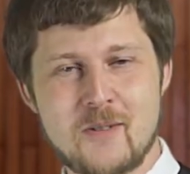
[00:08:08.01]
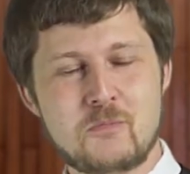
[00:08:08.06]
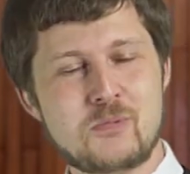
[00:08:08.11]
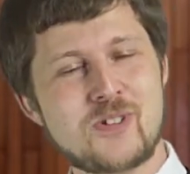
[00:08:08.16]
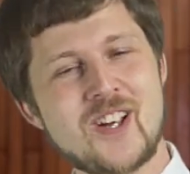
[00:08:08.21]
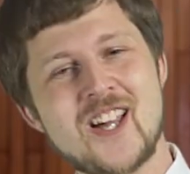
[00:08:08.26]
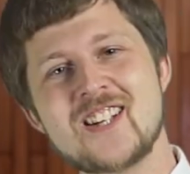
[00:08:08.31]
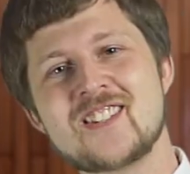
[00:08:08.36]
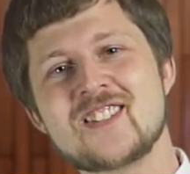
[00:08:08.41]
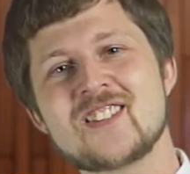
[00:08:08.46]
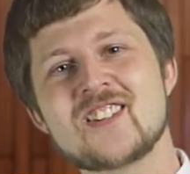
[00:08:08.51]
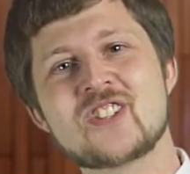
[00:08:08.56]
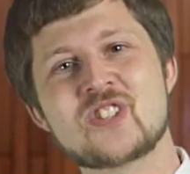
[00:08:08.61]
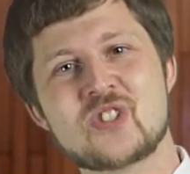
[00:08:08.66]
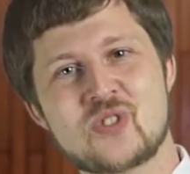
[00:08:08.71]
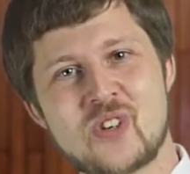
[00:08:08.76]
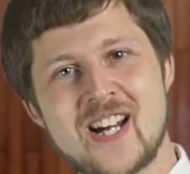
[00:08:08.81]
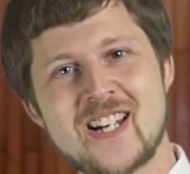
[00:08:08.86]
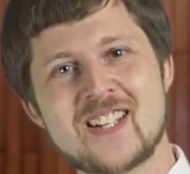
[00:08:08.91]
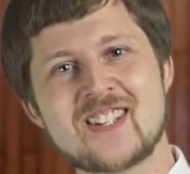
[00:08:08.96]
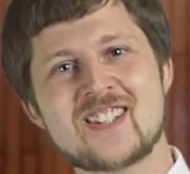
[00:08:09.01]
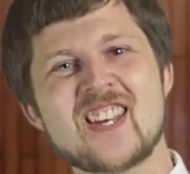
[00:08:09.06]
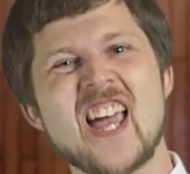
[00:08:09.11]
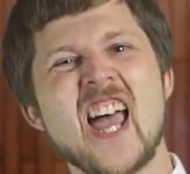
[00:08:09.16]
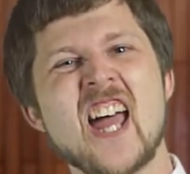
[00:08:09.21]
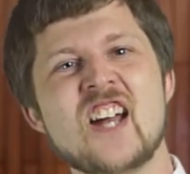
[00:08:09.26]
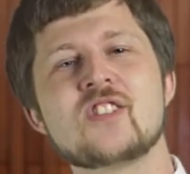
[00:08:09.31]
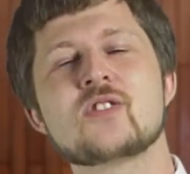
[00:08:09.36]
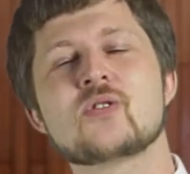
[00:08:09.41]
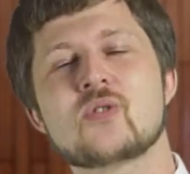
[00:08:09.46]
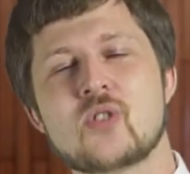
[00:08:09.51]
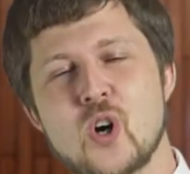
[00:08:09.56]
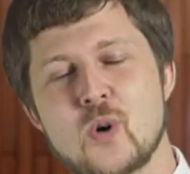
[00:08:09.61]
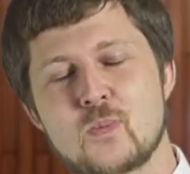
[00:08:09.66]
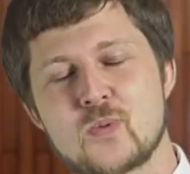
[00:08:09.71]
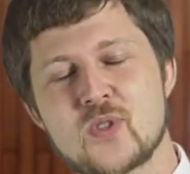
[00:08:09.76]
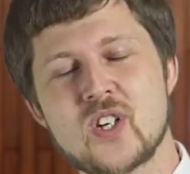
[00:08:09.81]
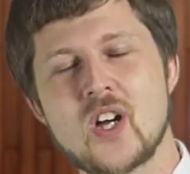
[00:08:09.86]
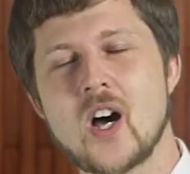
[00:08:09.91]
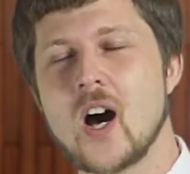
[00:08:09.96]
play to the strengths and
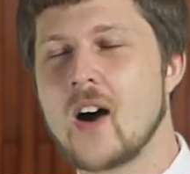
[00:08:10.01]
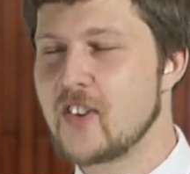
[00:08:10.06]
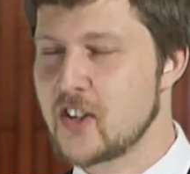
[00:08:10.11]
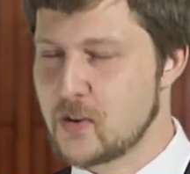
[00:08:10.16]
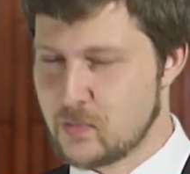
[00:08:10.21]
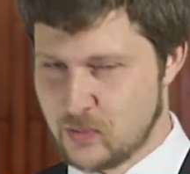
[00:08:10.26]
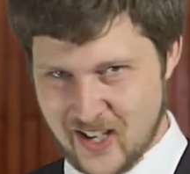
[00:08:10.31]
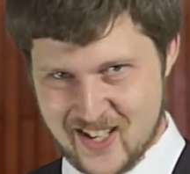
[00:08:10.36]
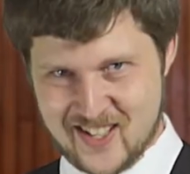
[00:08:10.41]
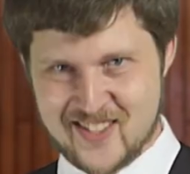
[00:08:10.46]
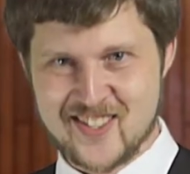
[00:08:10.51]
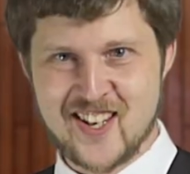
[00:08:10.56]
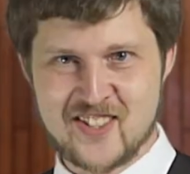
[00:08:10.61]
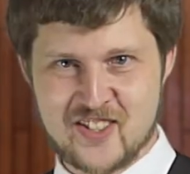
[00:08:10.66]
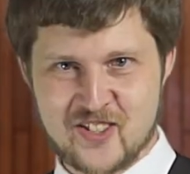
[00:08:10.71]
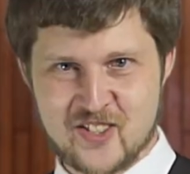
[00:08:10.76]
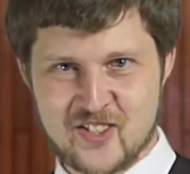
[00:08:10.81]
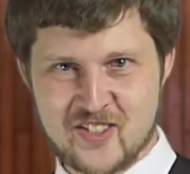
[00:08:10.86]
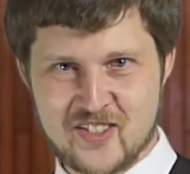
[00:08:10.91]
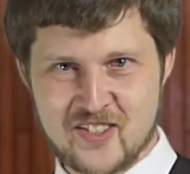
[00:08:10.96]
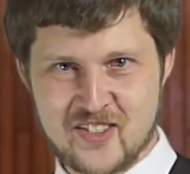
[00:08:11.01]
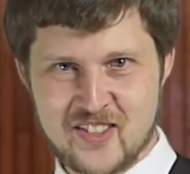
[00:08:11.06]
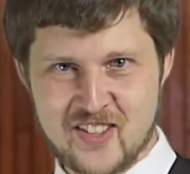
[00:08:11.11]
tropes of its predecessors.